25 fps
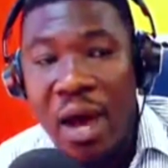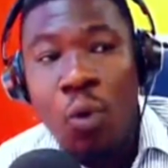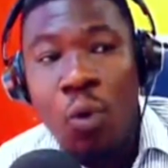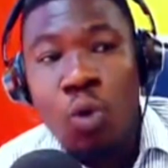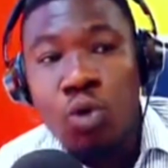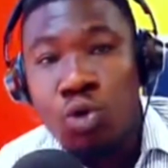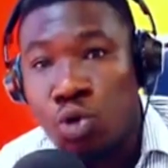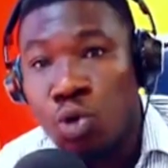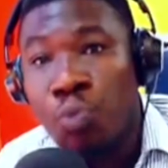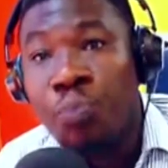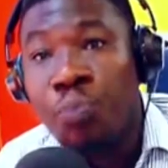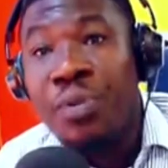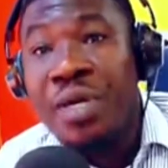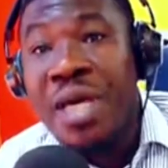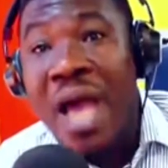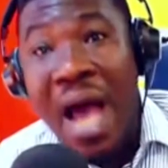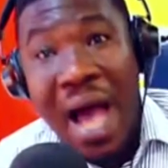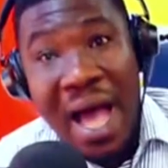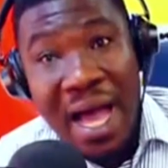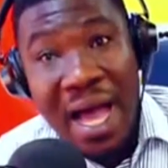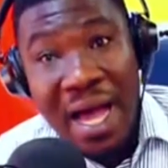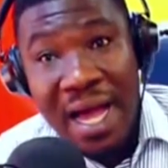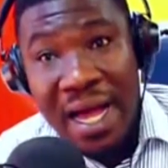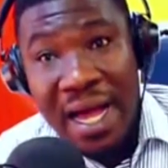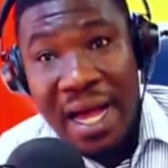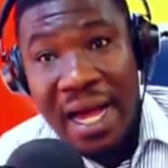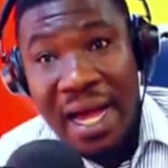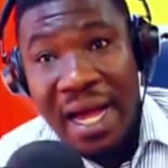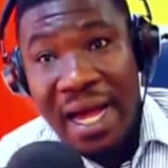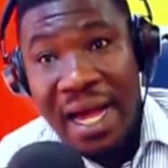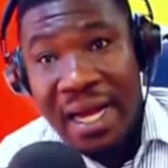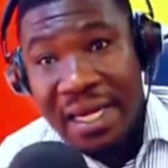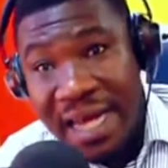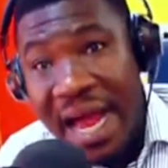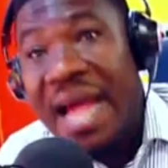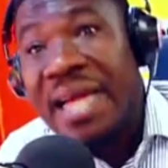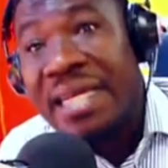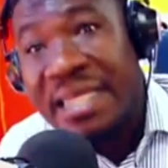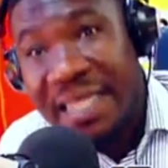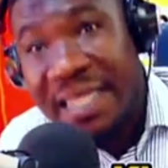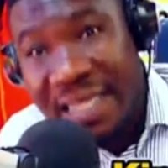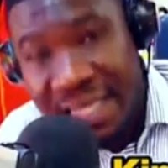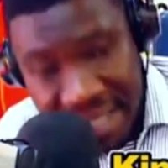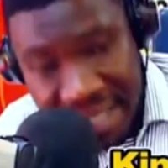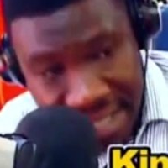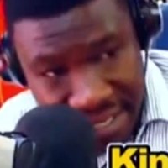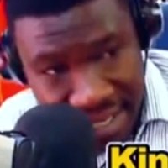wo su bia e dead